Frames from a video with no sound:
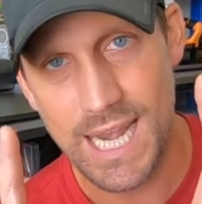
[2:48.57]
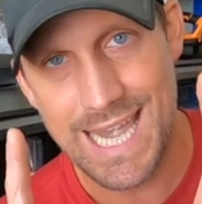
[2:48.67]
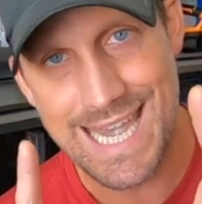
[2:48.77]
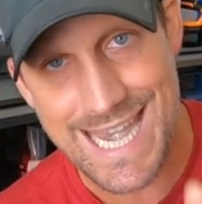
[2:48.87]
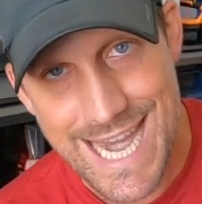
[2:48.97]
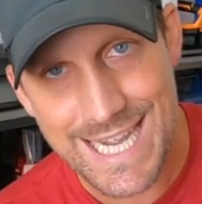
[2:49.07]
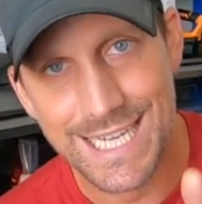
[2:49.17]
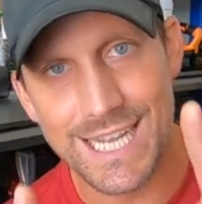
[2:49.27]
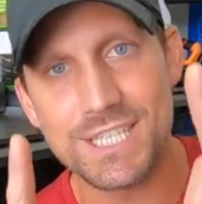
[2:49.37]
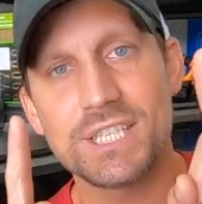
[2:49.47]

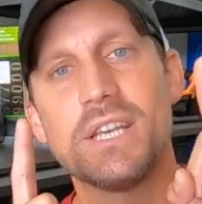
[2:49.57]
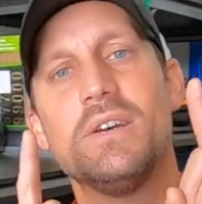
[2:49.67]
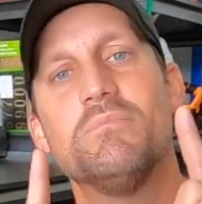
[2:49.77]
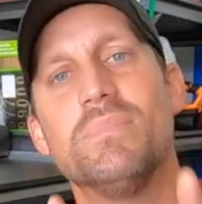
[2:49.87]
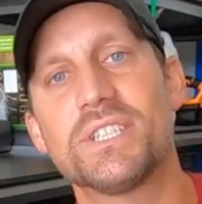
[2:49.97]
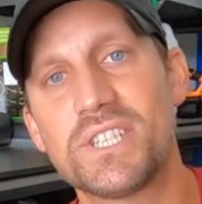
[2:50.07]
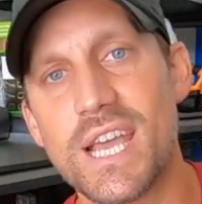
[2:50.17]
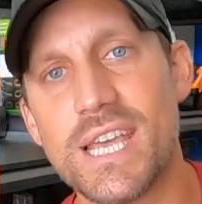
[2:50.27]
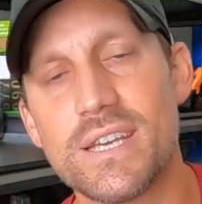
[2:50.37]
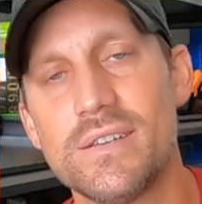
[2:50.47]
needless
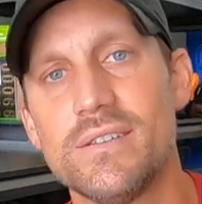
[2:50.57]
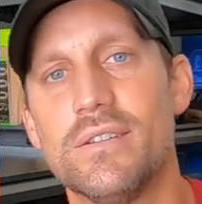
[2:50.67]
mistake,